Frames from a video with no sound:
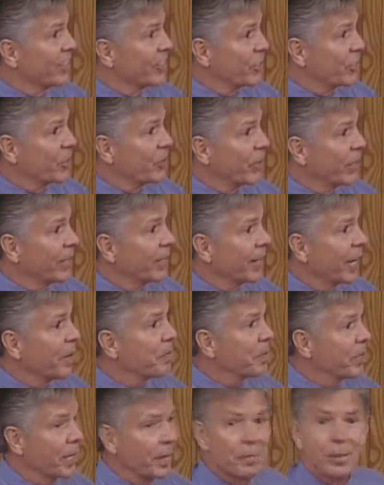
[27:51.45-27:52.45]
Should Ray and I
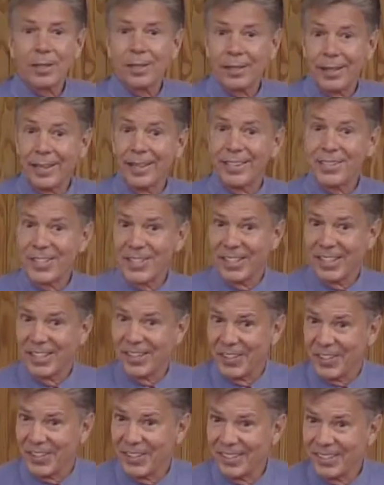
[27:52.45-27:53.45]
be able to dance
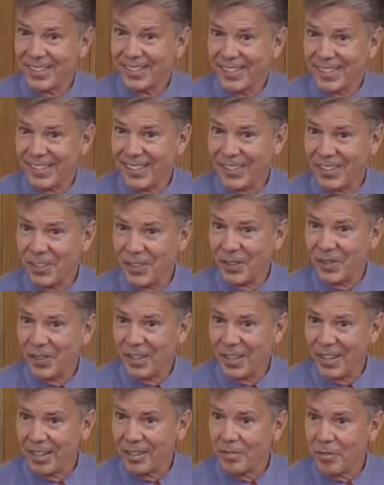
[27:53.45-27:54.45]
together,
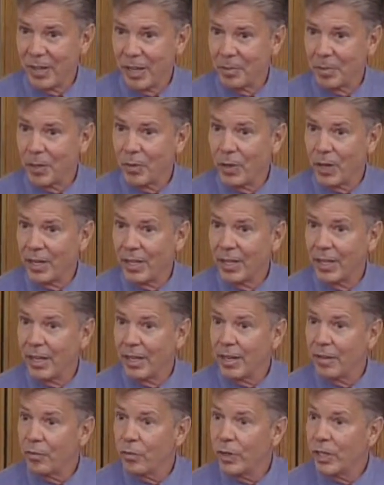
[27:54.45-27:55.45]
at a family wedding?
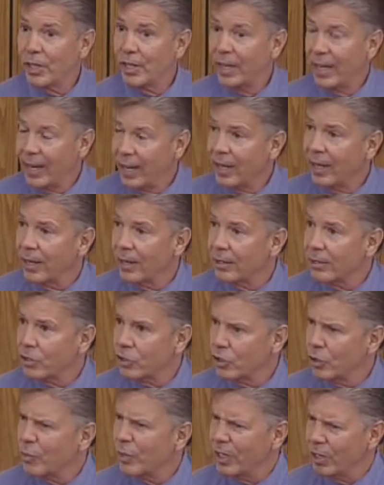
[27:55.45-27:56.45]
And if we can't,
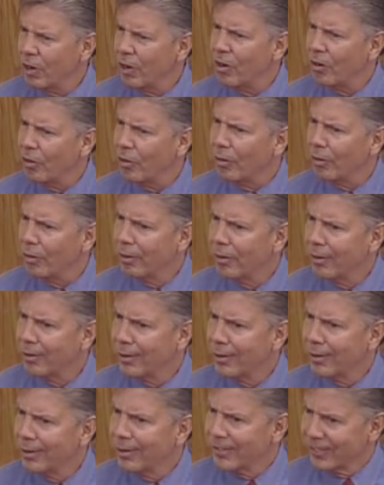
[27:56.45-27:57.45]
should we go?
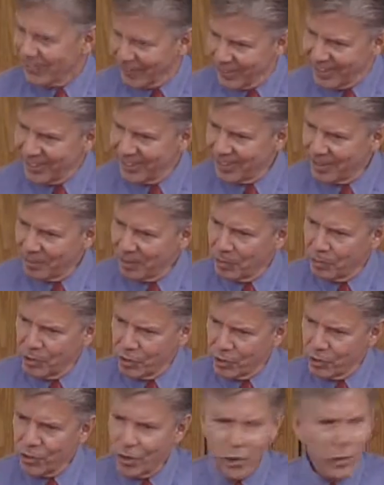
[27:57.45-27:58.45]
Right?
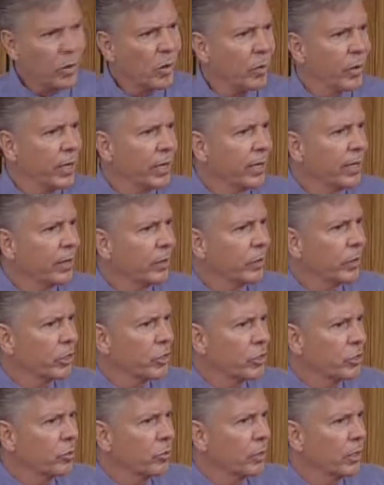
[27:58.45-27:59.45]
Would you go to a wedding in
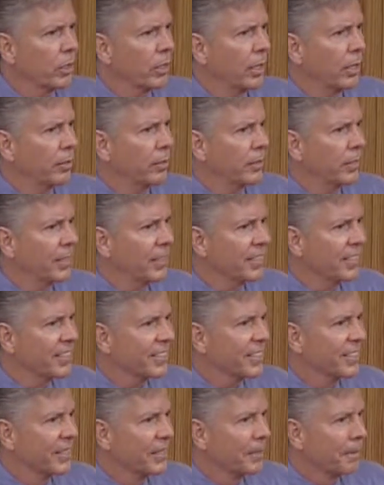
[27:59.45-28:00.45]
which you weren't allowed to
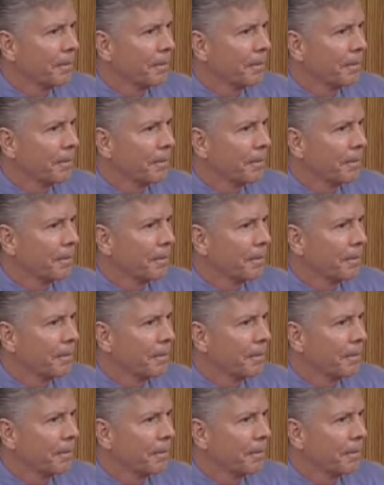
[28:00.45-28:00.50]
dance?